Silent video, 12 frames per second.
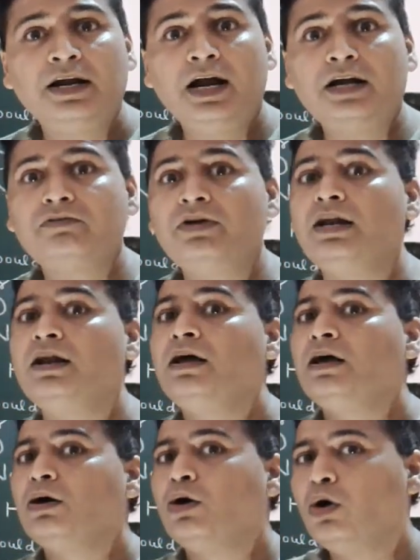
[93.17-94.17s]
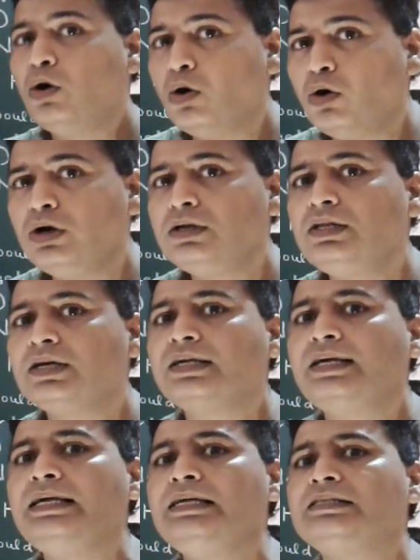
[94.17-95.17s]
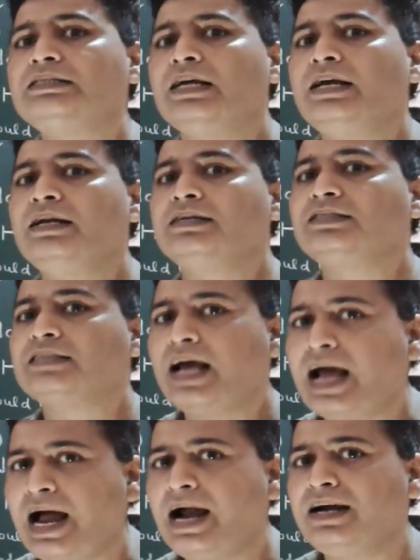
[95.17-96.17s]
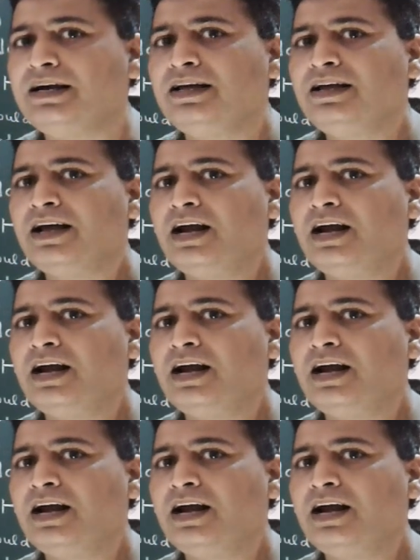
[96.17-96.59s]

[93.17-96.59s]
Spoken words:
it will hold the keys in its hand